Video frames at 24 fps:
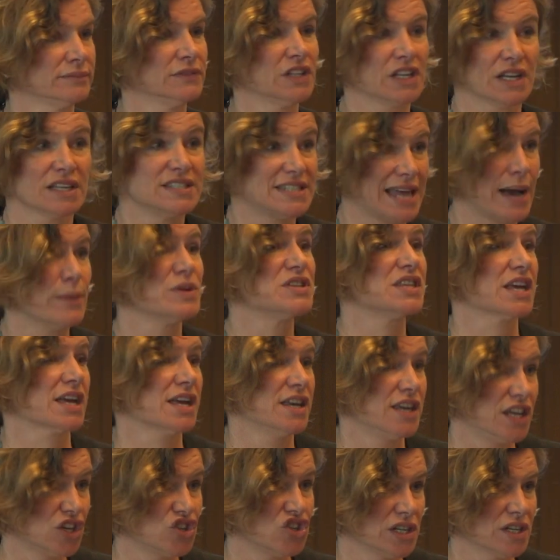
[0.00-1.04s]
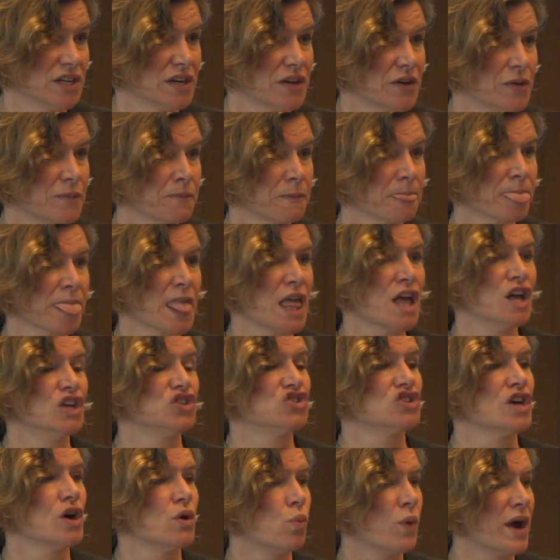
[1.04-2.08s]
because that was the condition.
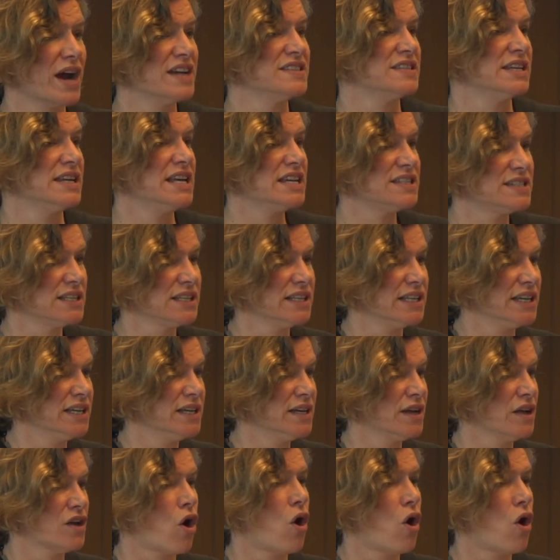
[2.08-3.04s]
So whereas in Italy,